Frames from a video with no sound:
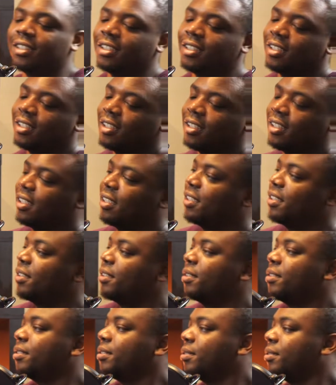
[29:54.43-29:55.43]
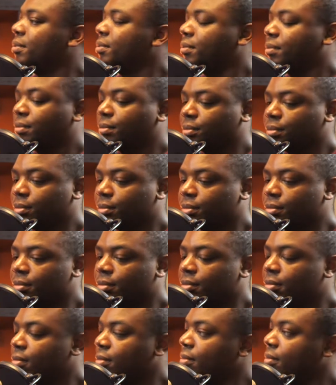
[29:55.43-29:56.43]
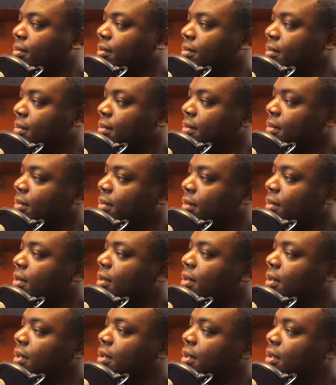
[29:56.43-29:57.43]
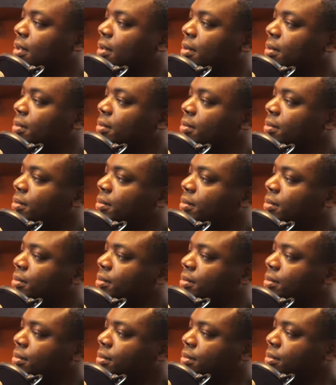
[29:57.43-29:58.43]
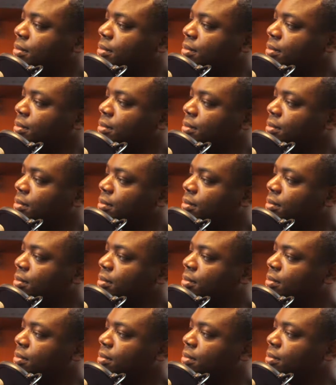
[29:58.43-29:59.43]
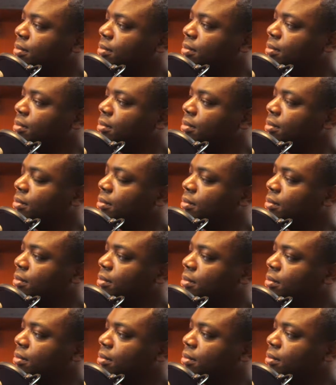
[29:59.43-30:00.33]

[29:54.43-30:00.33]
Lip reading: No words are spoken by the person on screen.